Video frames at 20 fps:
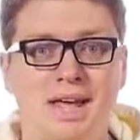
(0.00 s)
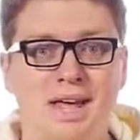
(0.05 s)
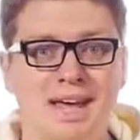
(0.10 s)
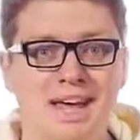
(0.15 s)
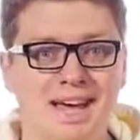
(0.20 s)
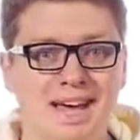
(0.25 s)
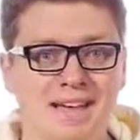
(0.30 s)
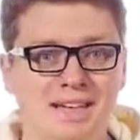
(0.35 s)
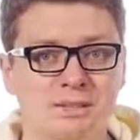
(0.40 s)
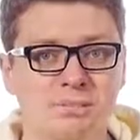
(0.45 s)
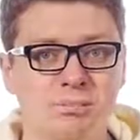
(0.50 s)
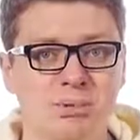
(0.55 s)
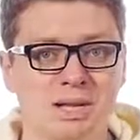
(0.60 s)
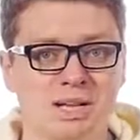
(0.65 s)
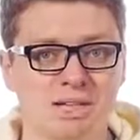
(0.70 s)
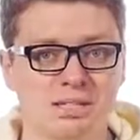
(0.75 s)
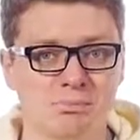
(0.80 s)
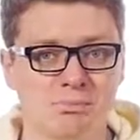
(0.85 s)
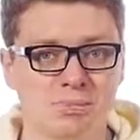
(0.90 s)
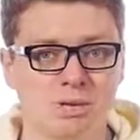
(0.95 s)
ax
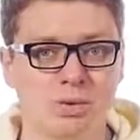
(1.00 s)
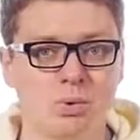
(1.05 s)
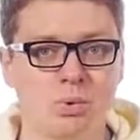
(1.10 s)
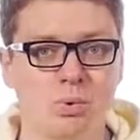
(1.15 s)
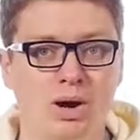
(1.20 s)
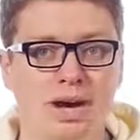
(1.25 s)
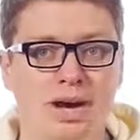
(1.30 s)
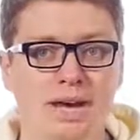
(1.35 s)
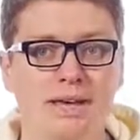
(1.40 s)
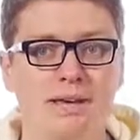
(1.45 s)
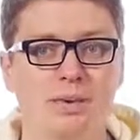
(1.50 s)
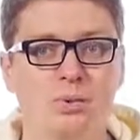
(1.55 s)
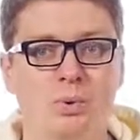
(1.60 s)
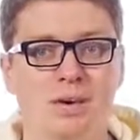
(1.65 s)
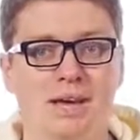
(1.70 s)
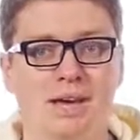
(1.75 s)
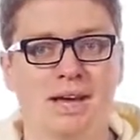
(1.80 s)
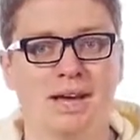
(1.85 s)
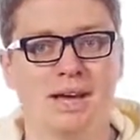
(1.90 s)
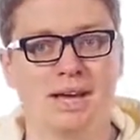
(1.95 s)
plus by,
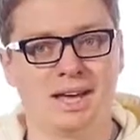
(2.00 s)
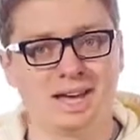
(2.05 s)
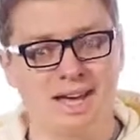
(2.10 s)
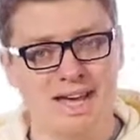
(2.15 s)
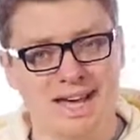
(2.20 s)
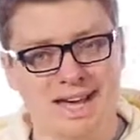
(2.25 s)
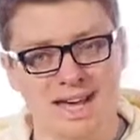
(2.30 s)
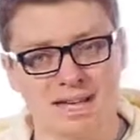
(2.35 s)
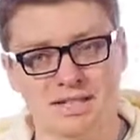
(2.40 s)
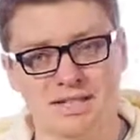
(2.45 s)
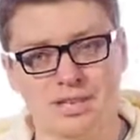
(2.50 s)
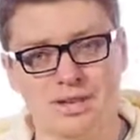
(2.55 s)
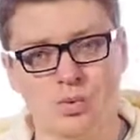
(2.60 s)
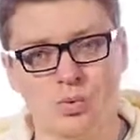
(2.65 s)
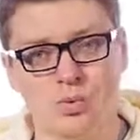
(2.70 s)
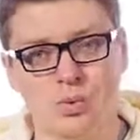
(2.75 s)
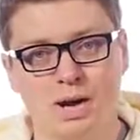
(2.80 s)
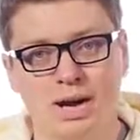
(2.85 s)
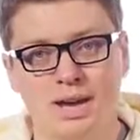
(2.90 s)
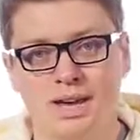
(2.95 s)
where x
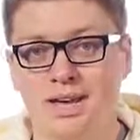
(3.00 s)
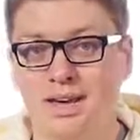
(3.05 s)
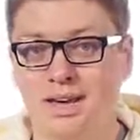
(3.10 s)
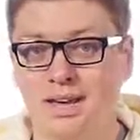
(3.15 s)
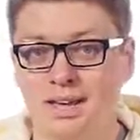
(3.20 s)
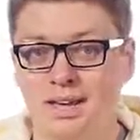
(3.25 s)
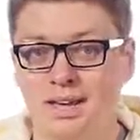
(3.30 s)
and y are